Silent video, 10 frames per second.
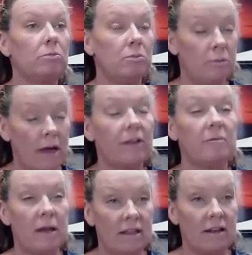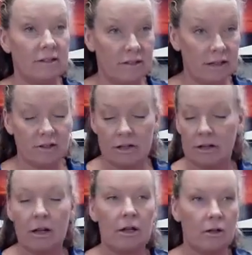now that I've made that
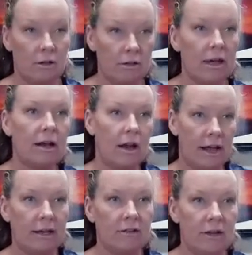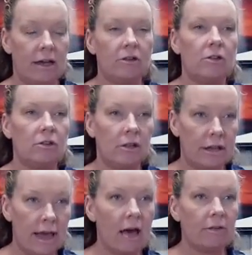distinction, then I can say the
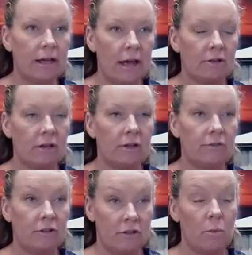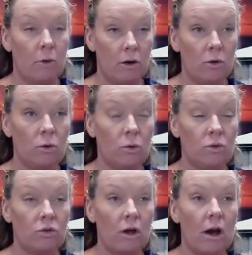calorie counting for someone
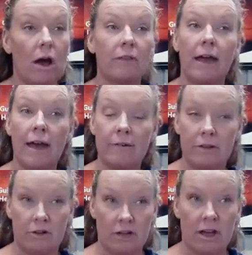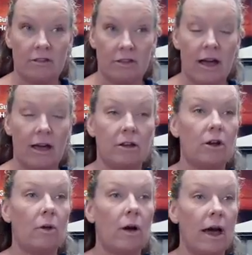who's on the heavier set side,
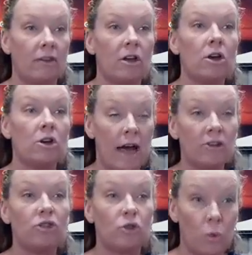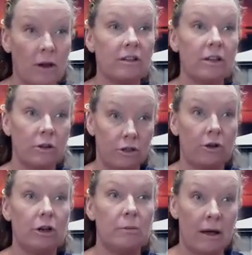has 20 or
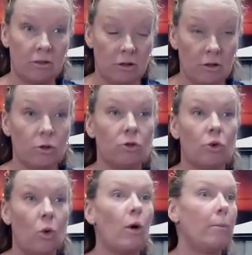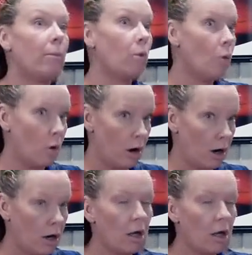30 pounds to lose or more.